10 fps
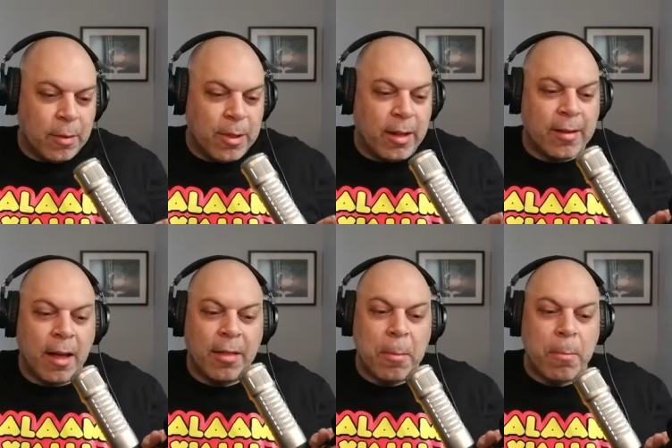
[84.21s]
I mean, that's
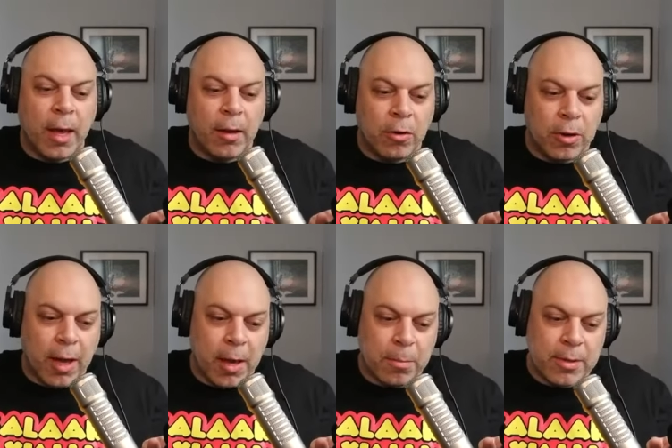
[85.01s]
how they met on
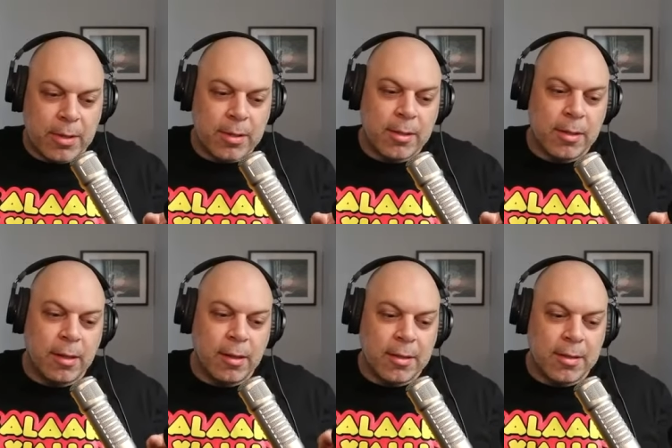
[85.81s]
campuses
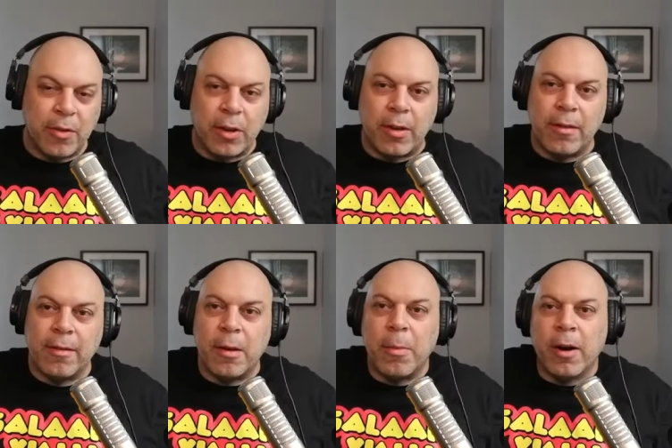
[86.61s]
in the 70s
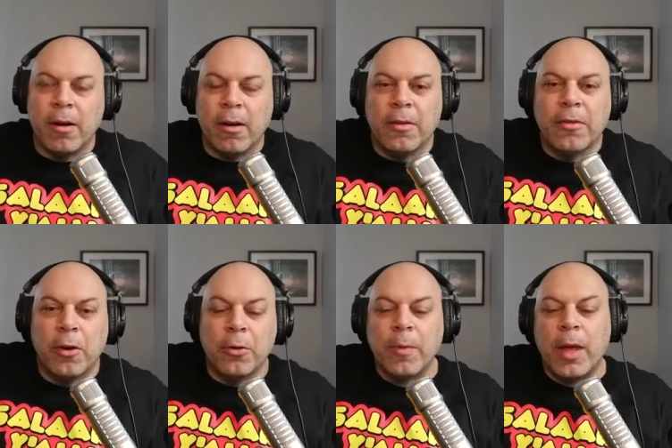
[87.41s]
in America.
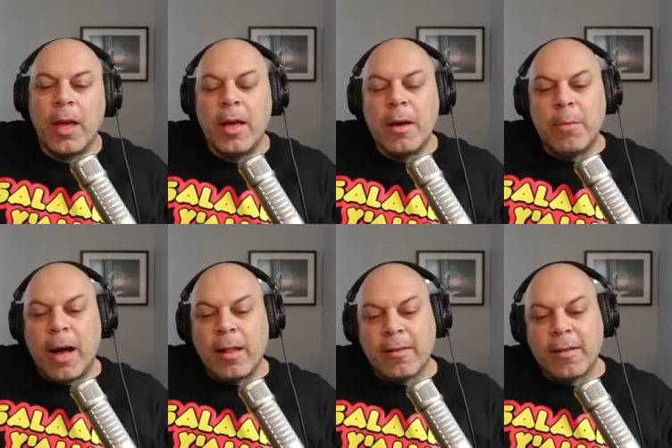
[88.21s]
So
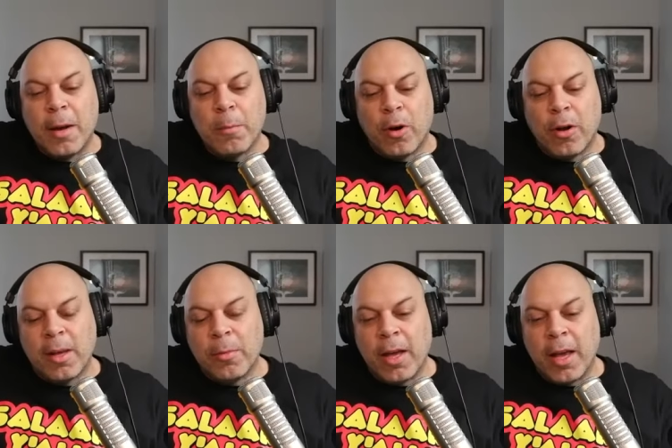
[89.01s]
Palestine brought
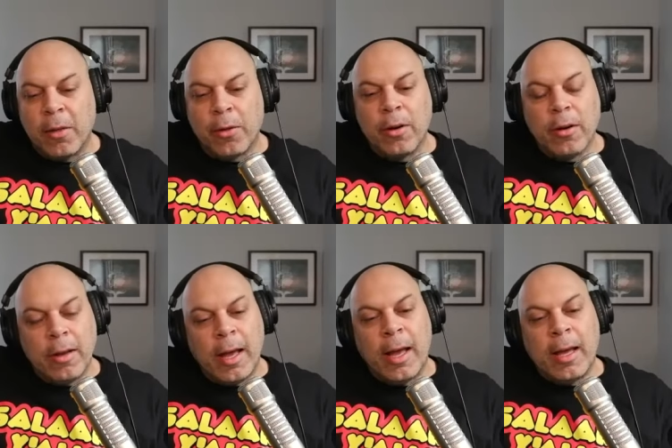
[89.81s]
them together.
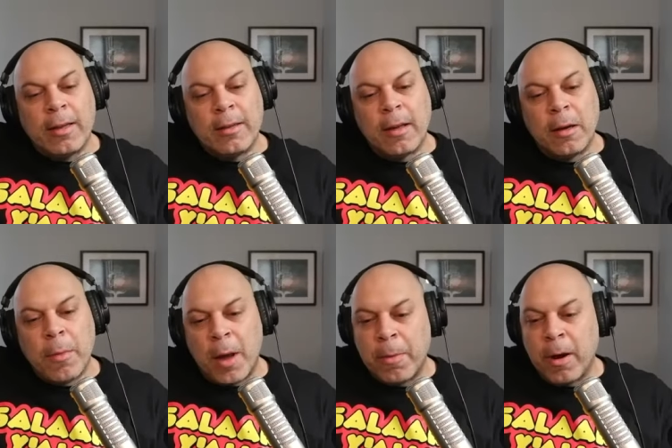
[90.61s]
And uh,
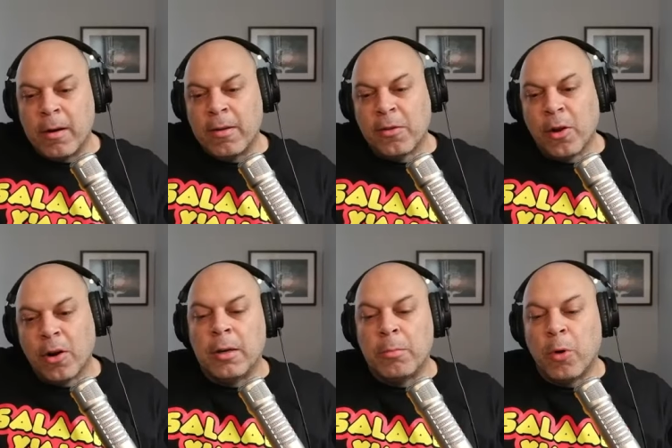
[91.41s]
my parents
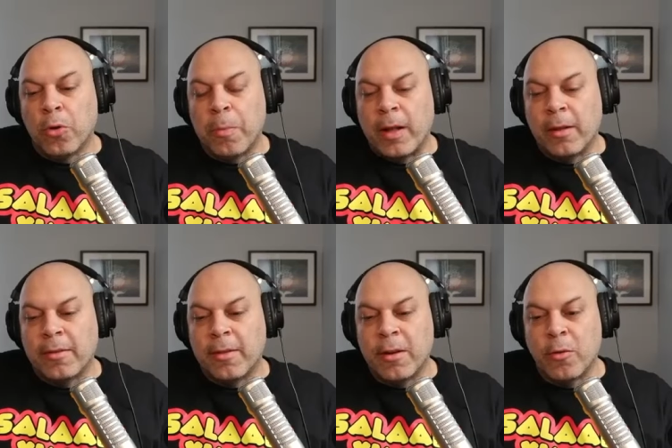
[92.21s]
are both
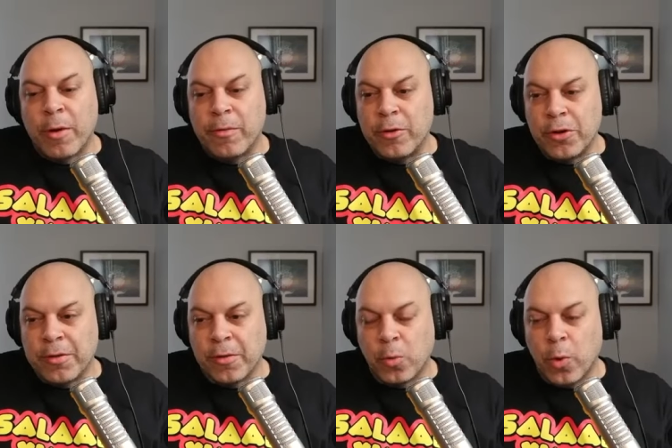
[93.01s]
Palestinian
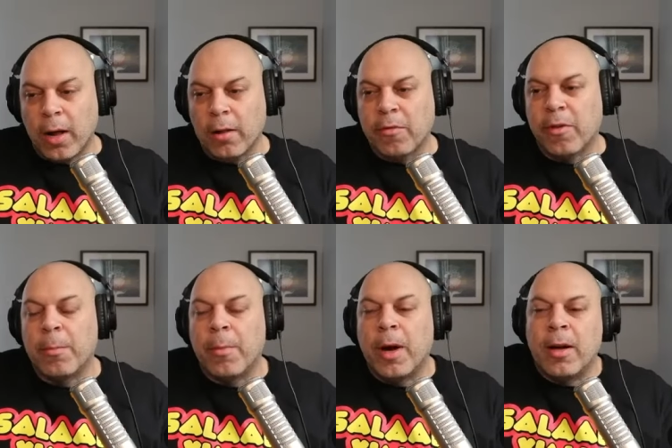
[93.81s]
refugees as well
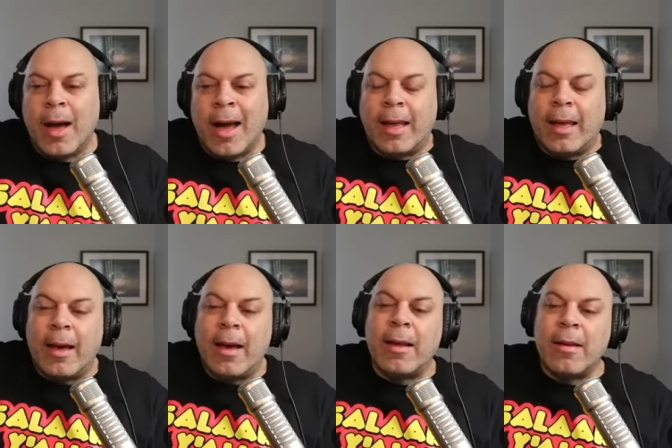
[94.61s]
from uh,
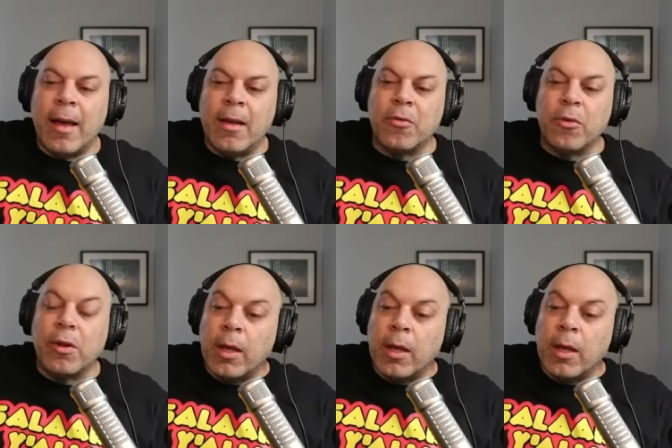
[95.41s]
Akka and Nazareth.